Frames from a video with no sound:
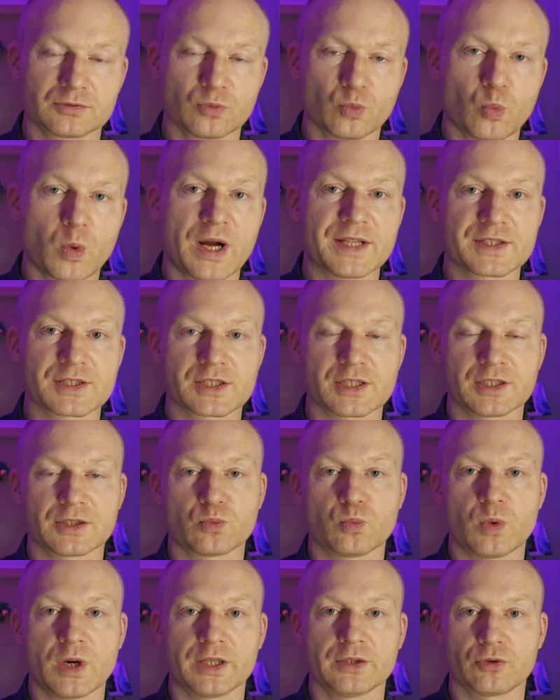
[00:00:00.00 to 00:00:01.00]
once
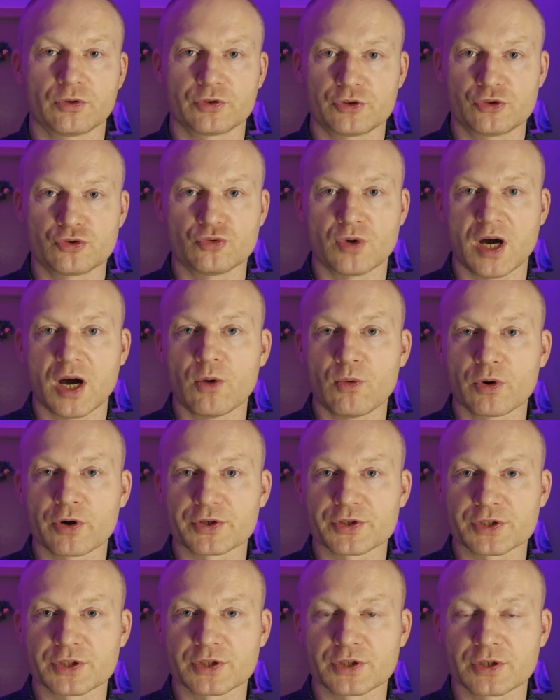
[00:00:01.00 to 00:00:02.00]
at 1 or 2
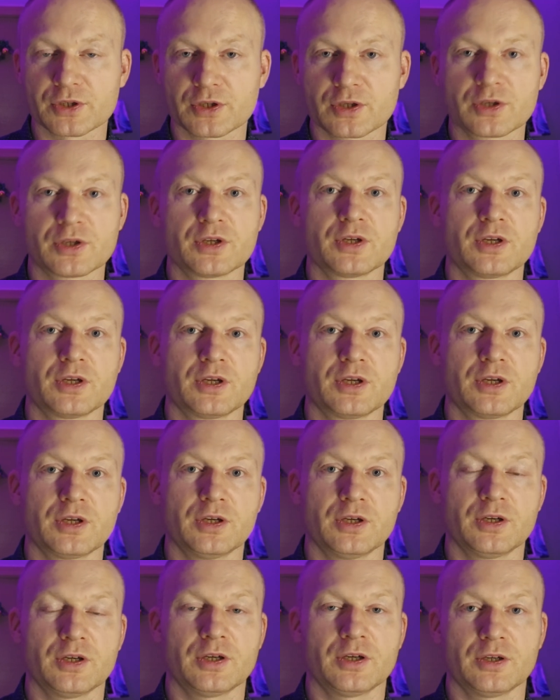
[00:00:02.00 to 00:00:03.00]
hours,
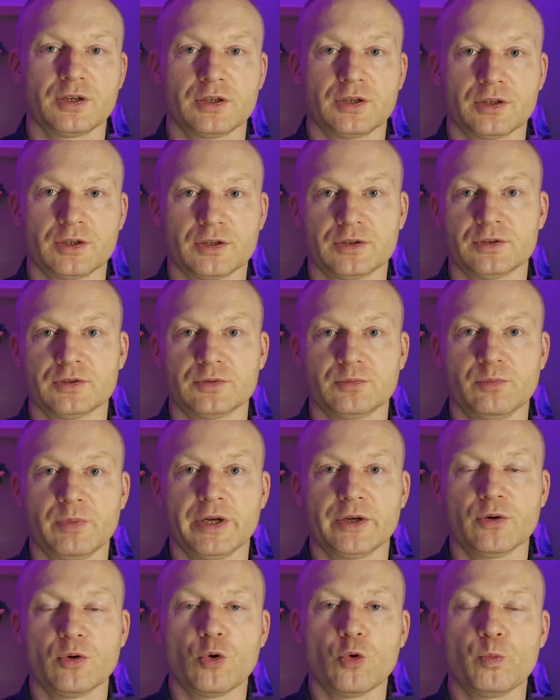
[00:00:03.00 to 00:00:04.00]

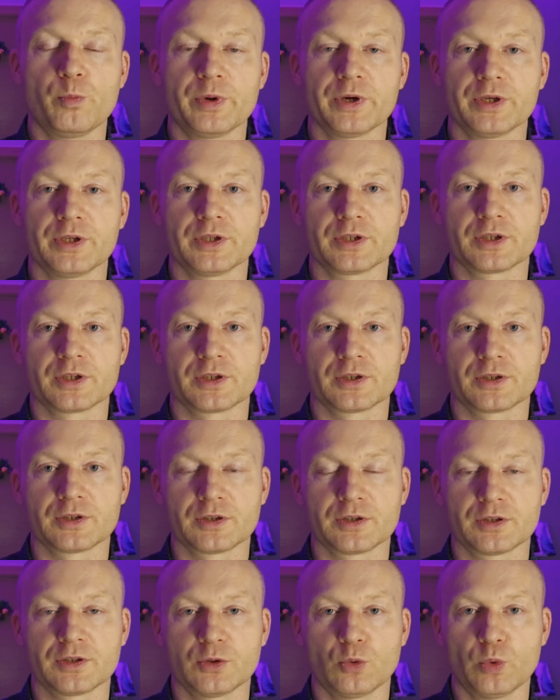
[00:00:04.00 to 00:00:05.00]
by opening
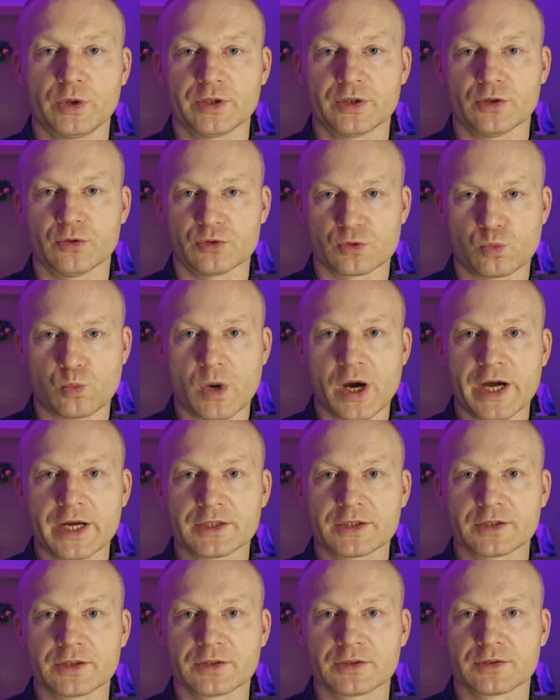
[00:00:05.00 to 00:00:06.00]
windows
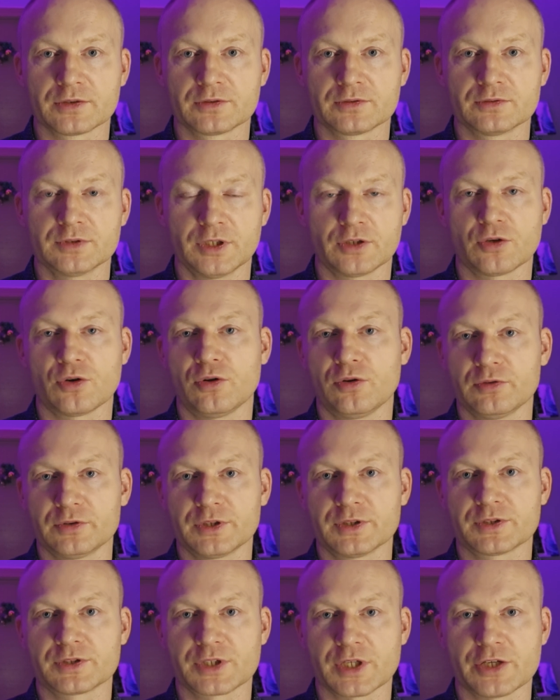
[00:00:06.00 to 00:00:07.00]
wide and
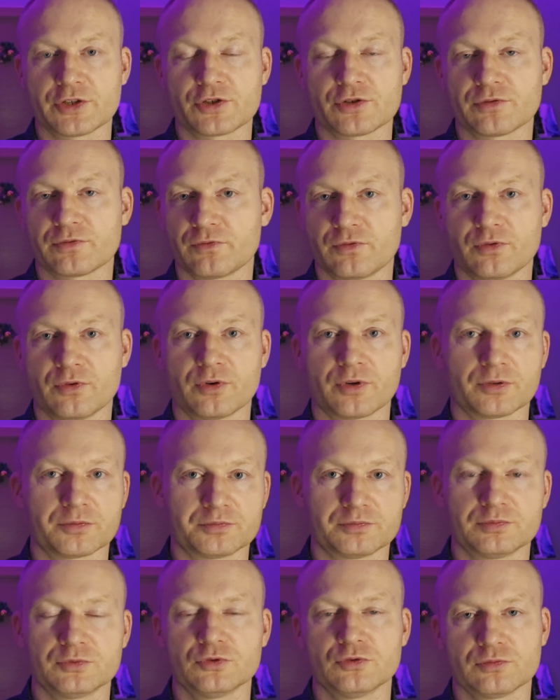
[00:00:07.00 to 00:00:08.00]
holding such for
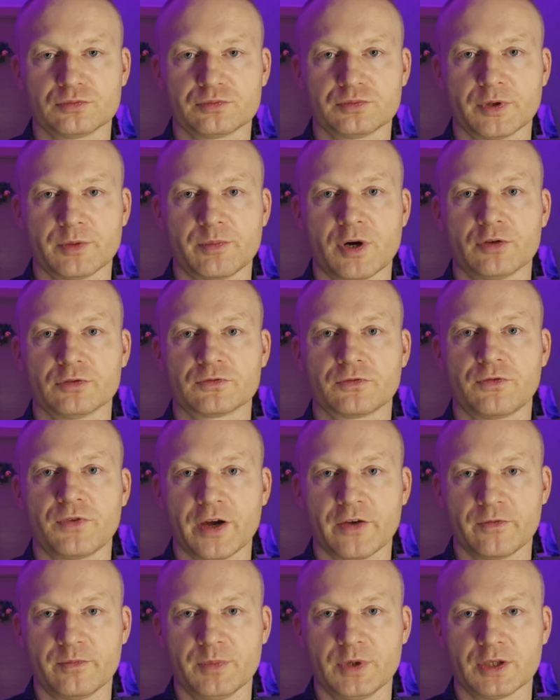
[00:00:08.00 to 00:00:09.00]
about
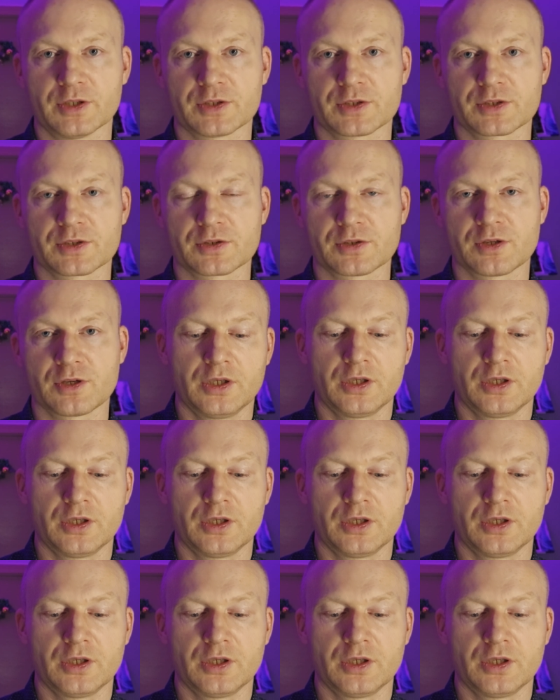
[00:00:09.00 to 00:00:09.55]
5 minutes.